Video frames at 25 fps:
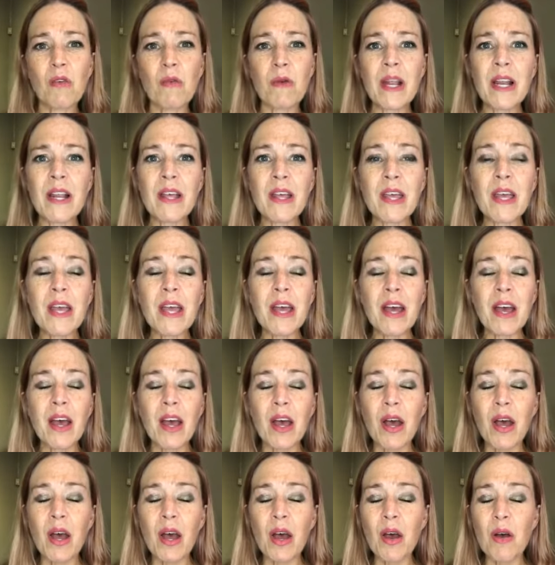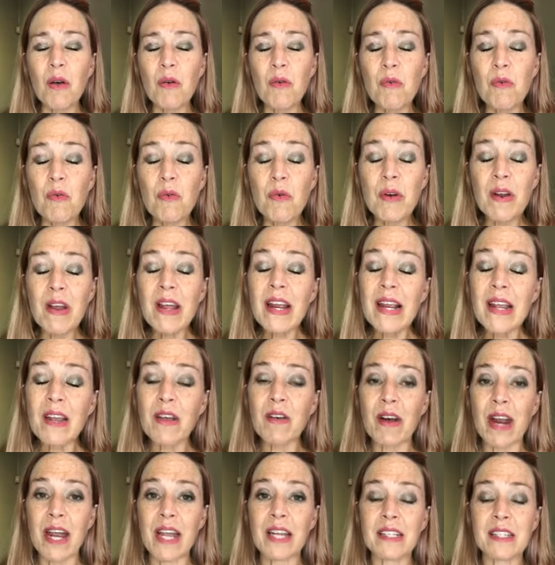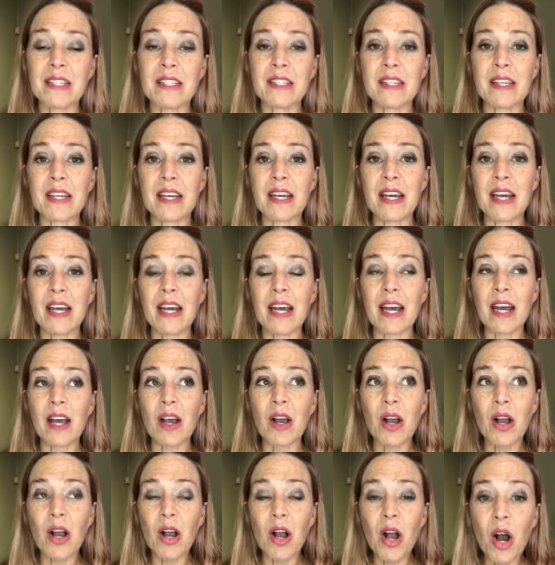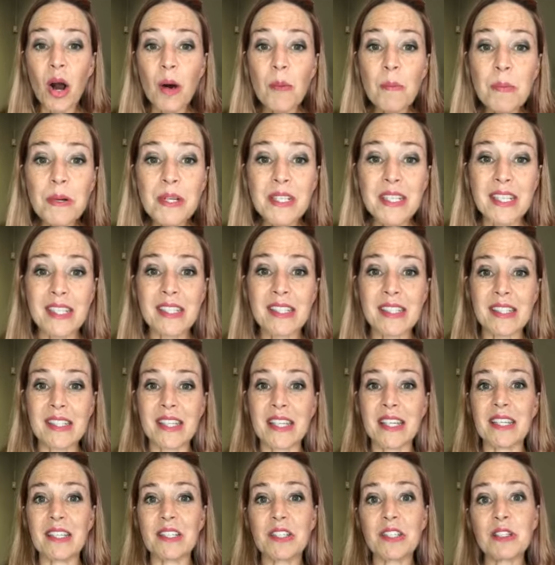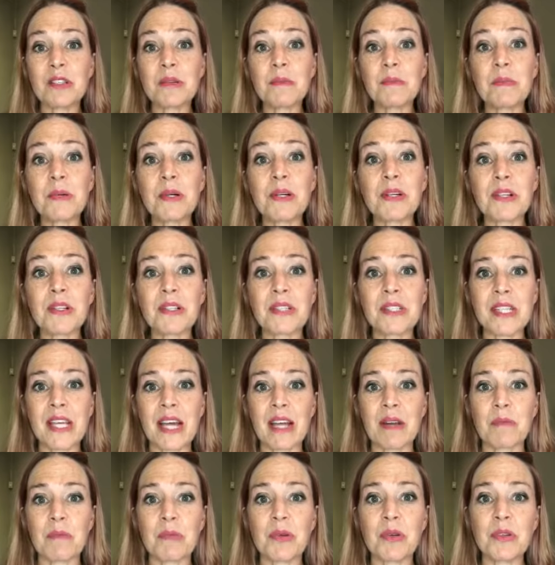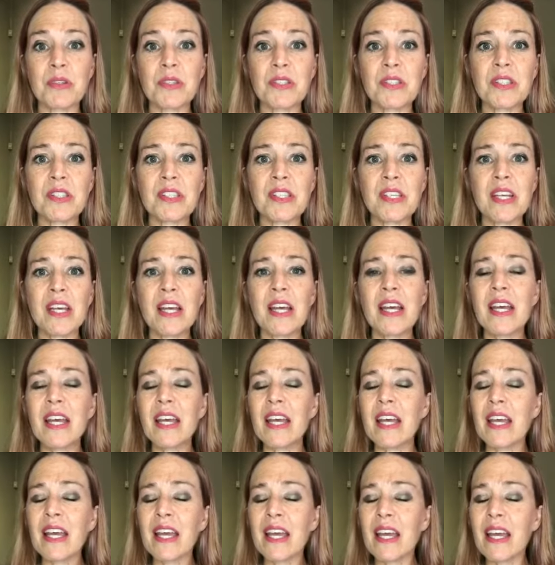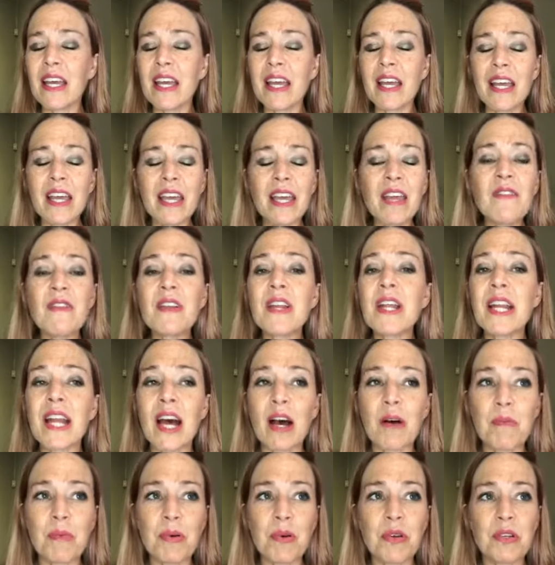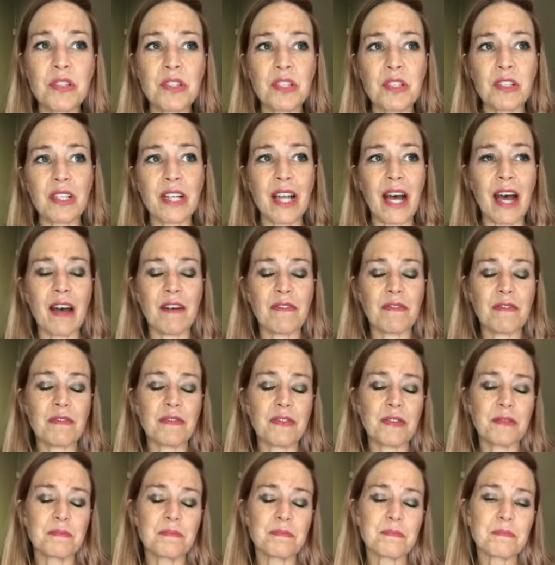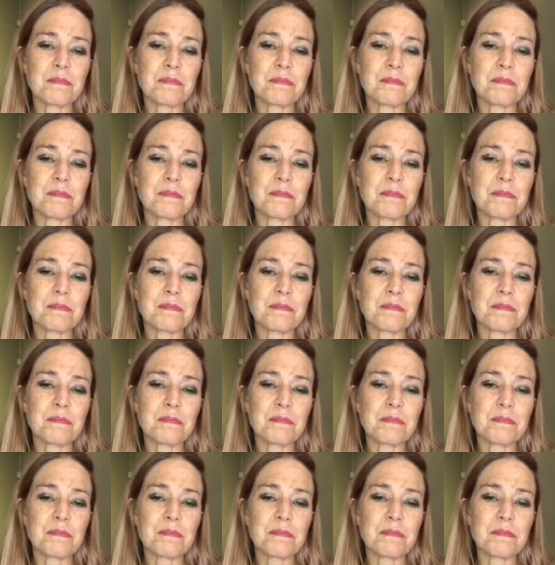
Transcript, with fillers: Really, really great competencies to build and boost, even in our personal life.